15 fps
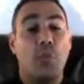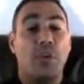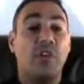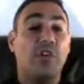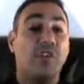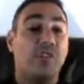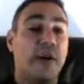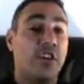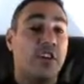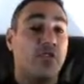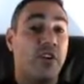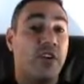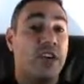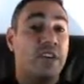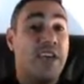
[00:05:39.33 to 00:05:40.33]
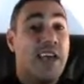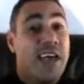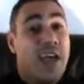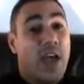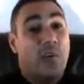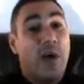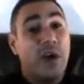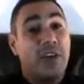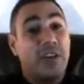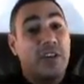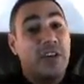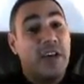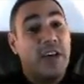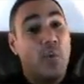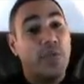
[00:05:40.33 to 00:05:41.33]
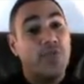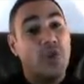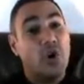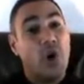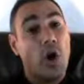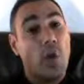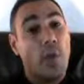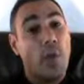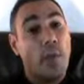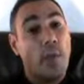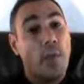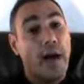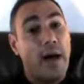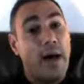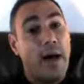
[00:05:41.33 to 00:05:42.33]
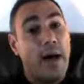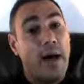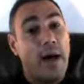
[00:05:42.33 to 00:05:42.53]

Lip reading: We do some X-rays, and we actually tell them what's going on with our mouth.